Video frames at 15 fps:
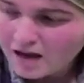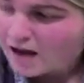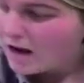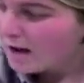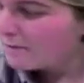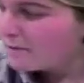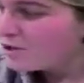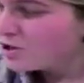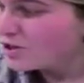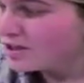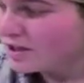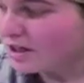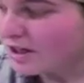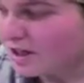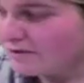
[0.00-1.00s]
I'm just
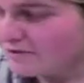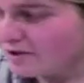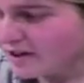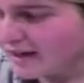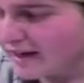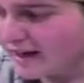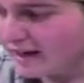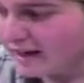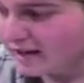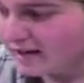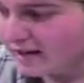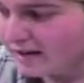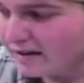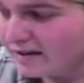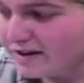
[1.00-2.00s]
going to cover it again
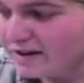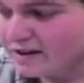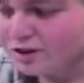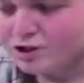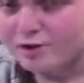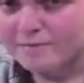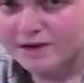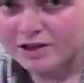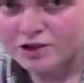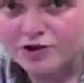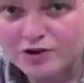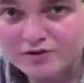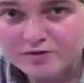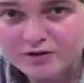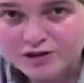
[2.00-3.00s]
to make
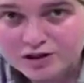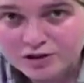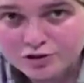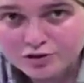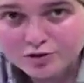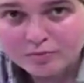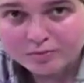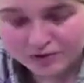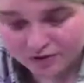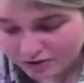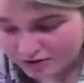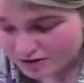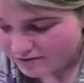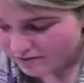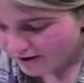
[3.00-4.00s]
sure it returns to a boil
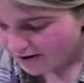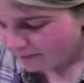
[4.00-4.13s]
because it's very